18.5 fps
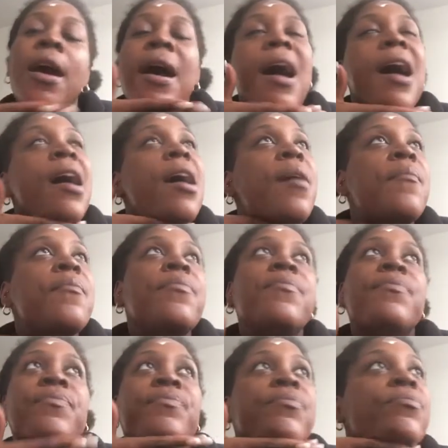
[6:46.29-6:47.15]

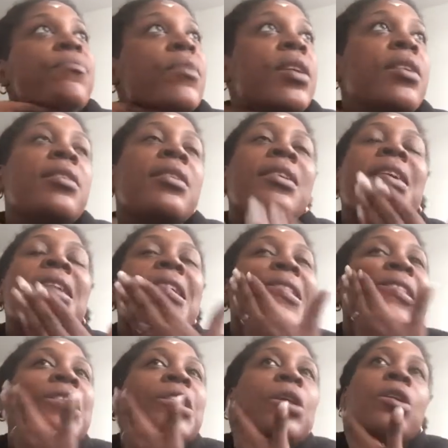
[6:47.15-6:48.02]
The
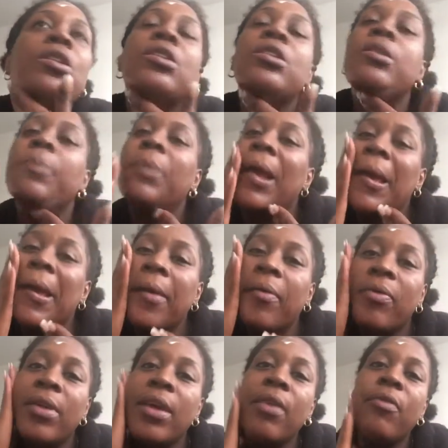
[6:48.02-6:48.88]
kids got to play
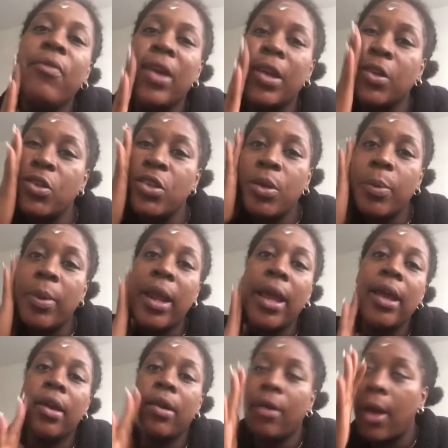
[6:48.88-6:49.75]
in the adventure
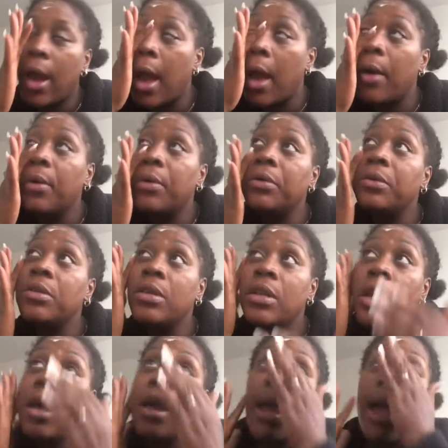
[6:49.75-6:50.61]
playground,
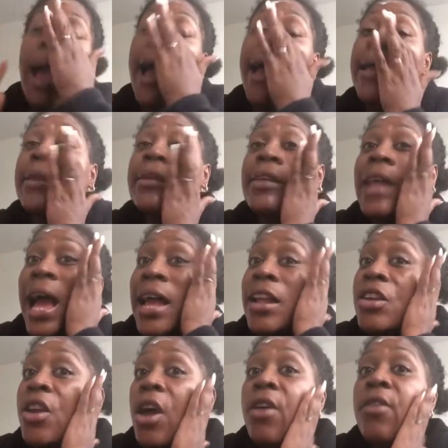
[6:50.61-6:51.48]
and
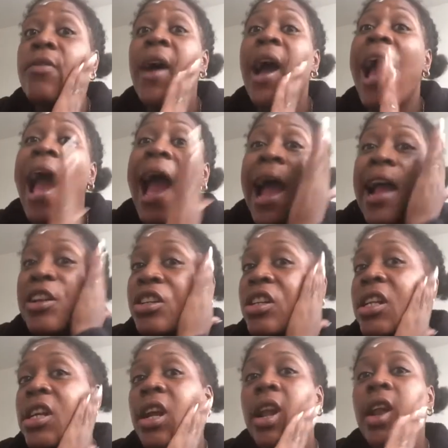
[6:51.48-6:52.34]
Nova
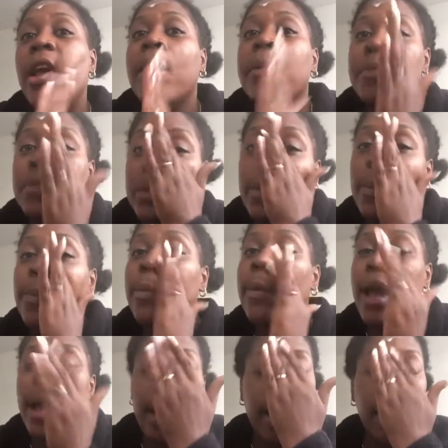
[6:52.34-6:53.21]
actually climbed
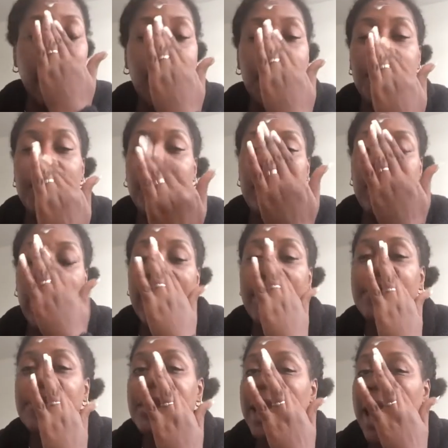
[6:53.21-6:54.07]
some climbing
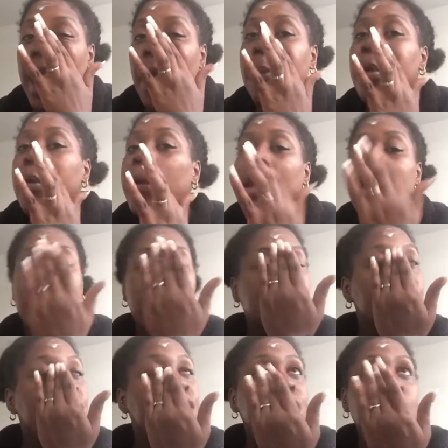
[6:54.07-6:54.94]
frames and
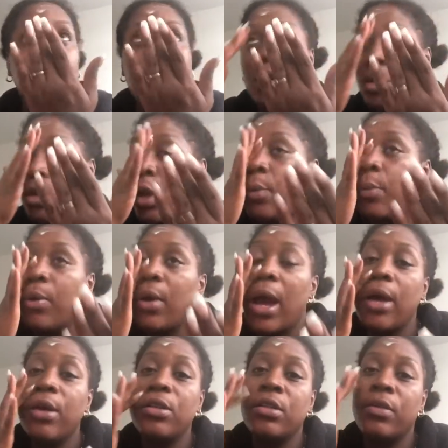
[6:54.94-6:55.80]
apparatus. So
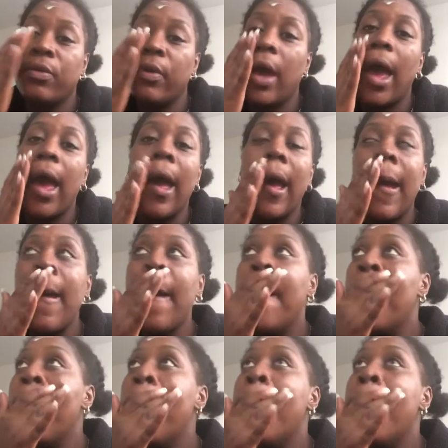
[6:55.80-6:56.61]
proud of her.